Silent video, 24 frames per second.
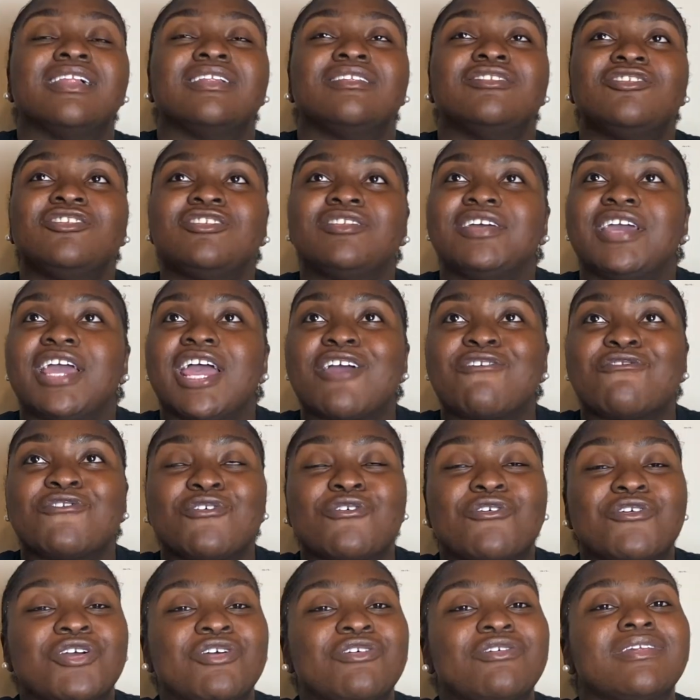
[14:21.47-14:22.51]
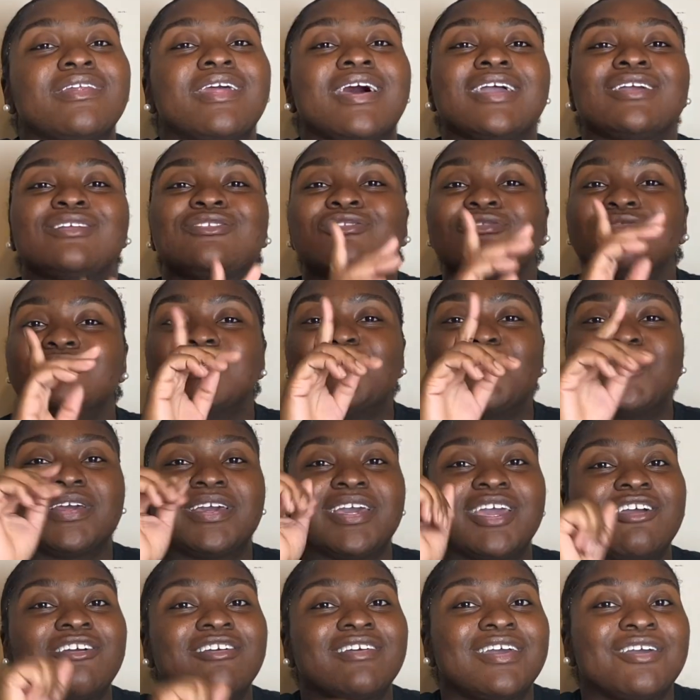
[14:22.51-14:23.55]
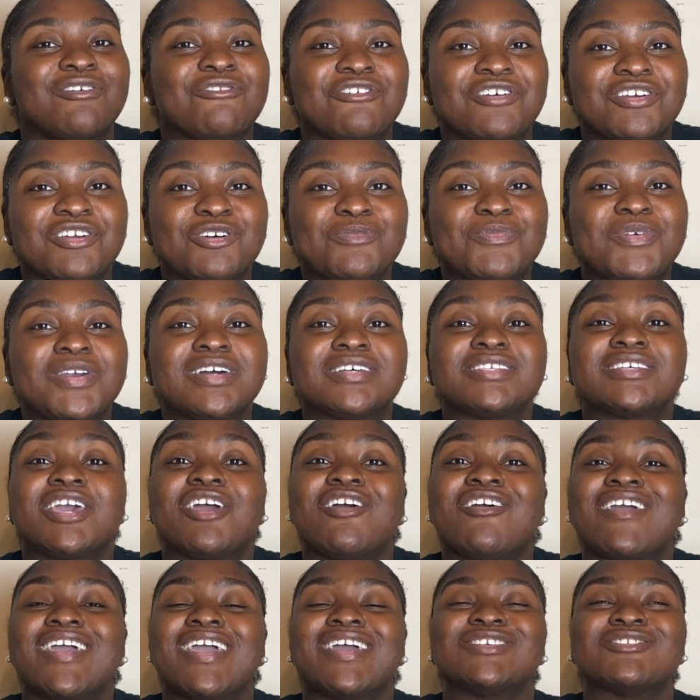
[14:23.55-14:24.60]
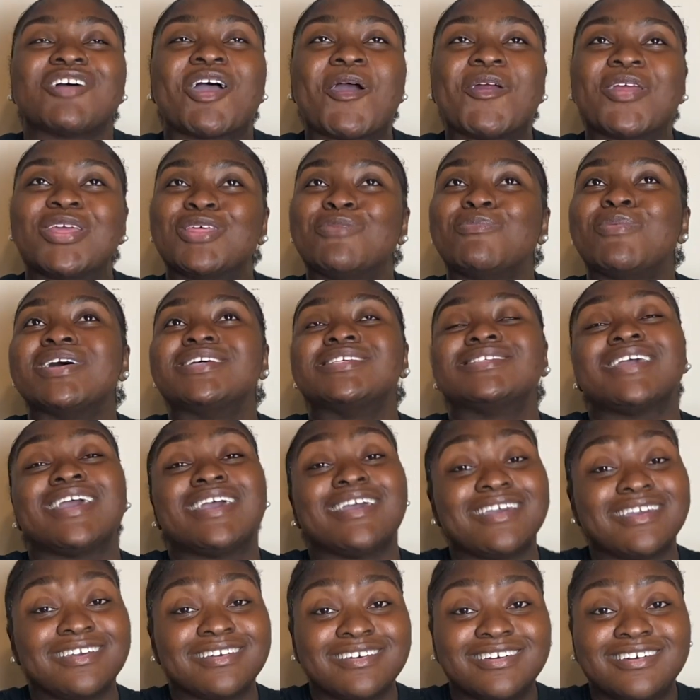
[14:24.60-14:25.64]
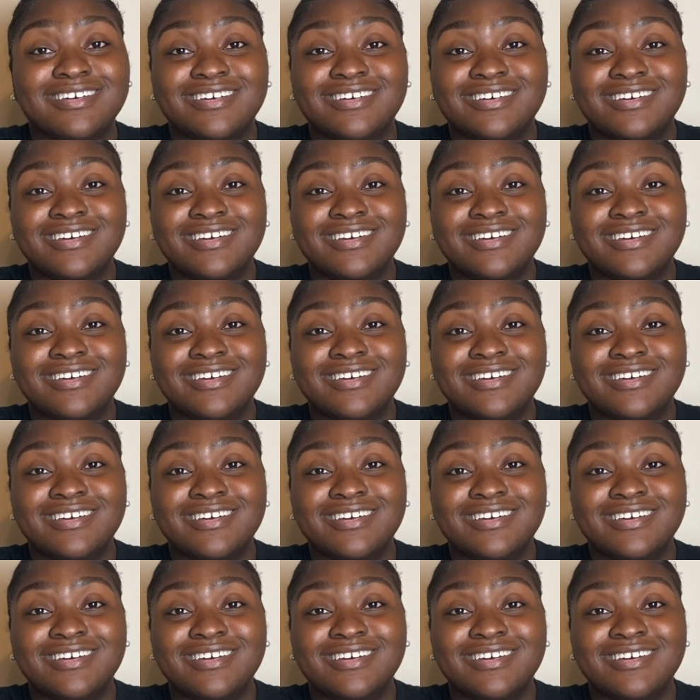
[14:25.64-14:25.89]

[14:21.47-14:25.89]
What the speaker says: Literally every Oreo, and like don't sleep on the carrot cake Oreo, because carrot cake is already the best cake.